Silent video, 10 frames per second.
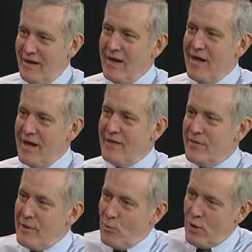And
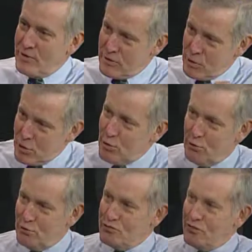they want
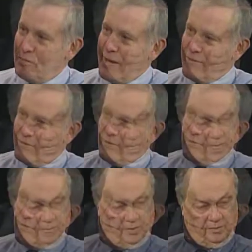news about Yeah, I
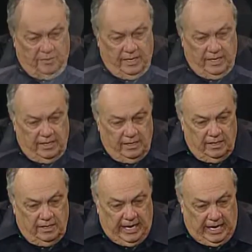put my
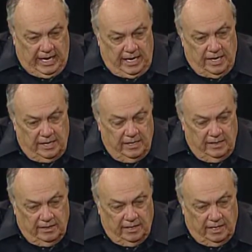aide,
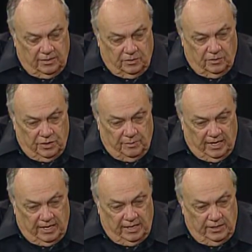that I told you
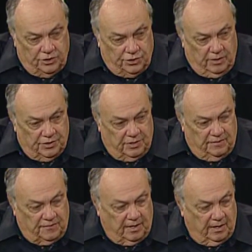about, in charge of the
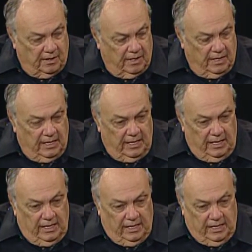fire.
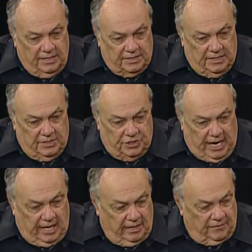And I said,
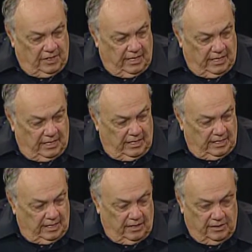Jack, if you got
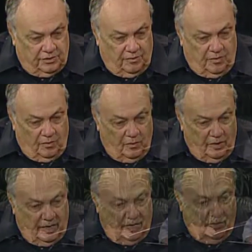anything that you don't want
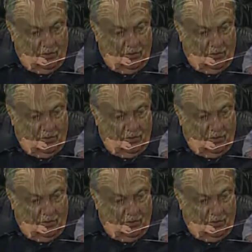to handle or